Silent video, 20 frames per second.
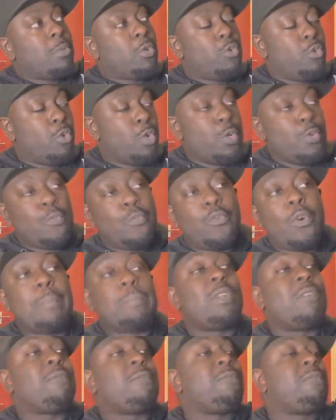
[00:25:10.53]
crew
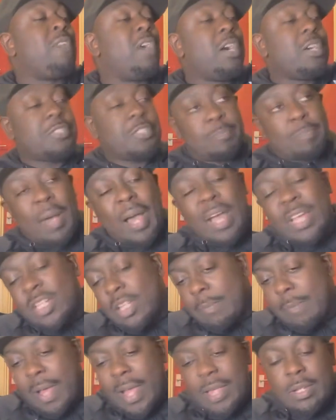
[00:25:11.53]
from the first
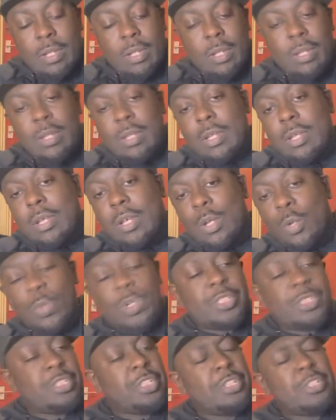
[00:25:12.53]
Spider-Man,
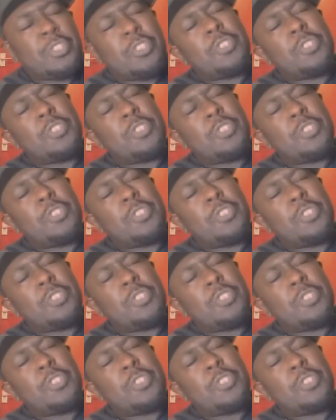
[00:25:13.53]
which is